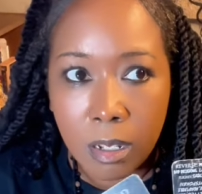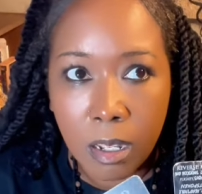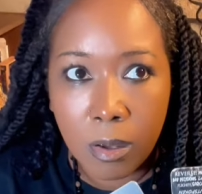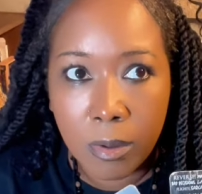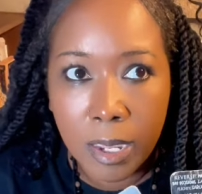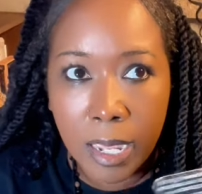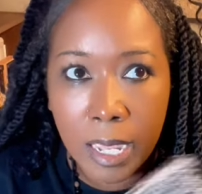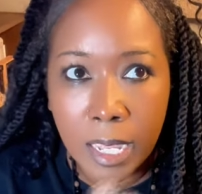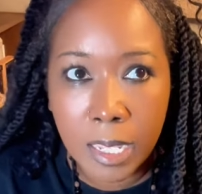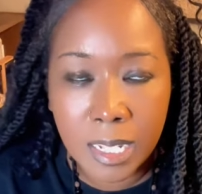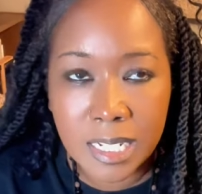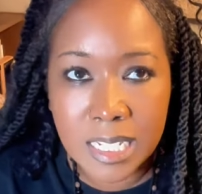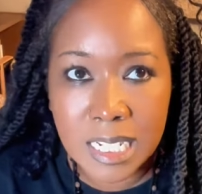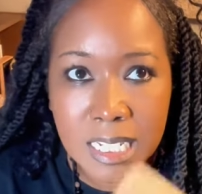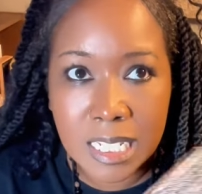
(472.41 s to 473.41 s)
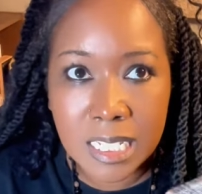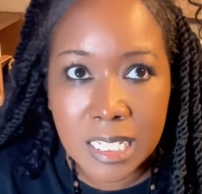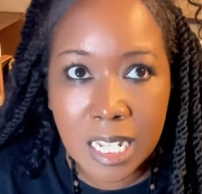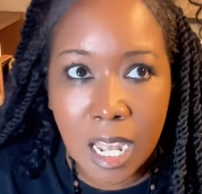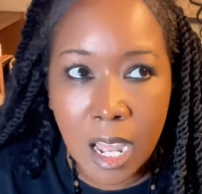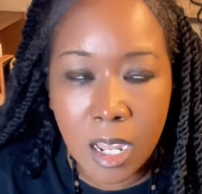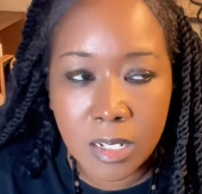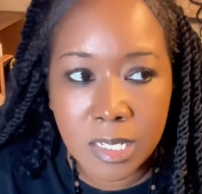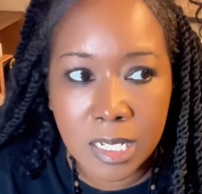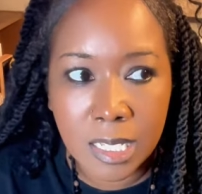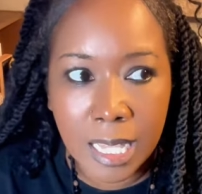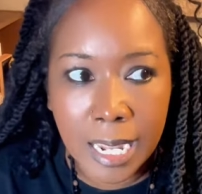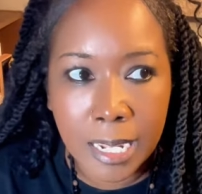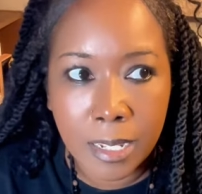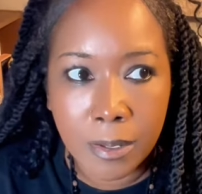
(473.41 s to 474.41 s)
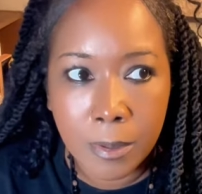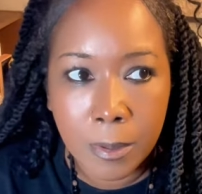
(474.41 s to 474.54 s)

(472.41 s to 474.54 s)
Okay. Because this is causing like